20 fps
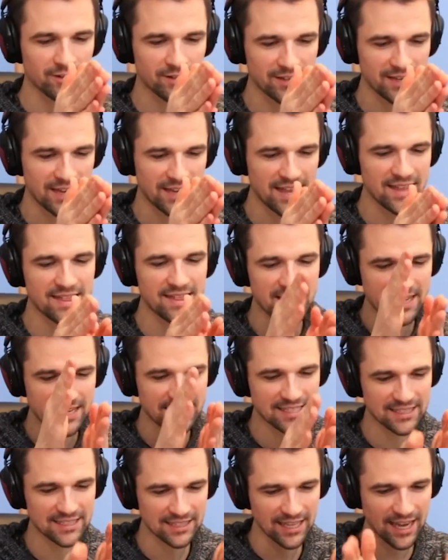in this
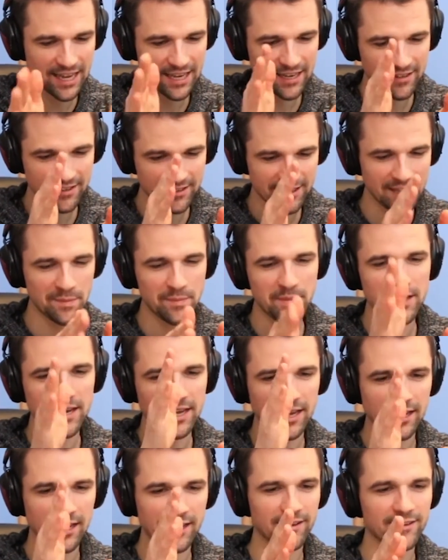like
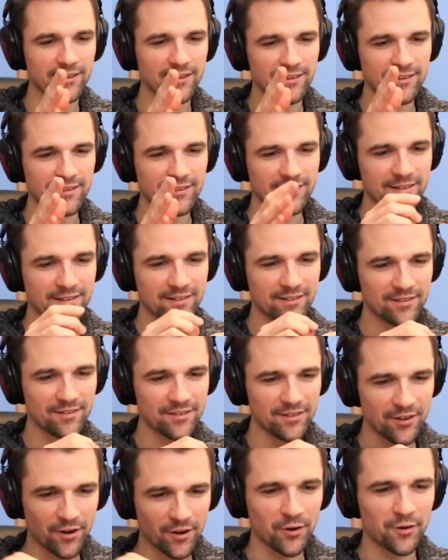limiting,
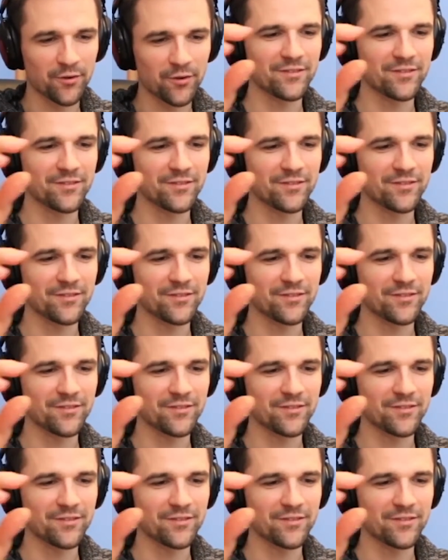you know,